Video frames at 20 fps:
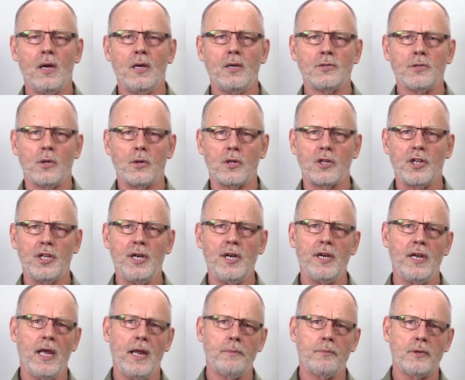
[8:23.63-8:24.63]
So
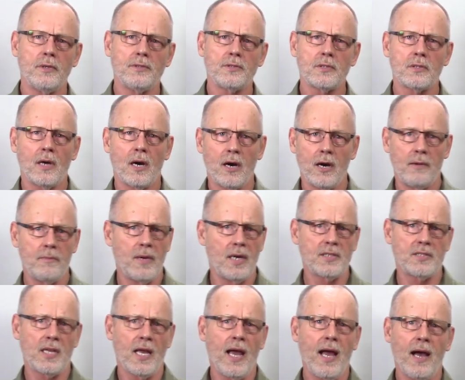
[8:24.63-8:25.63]
cleaning aprons are a
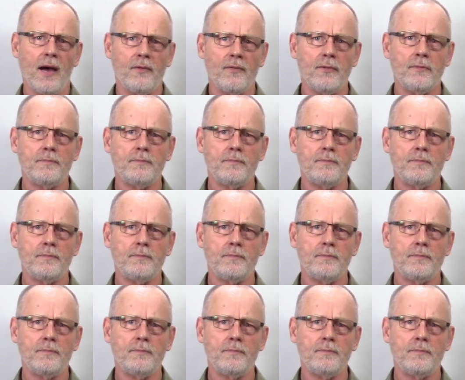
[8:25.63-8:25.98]
must-have.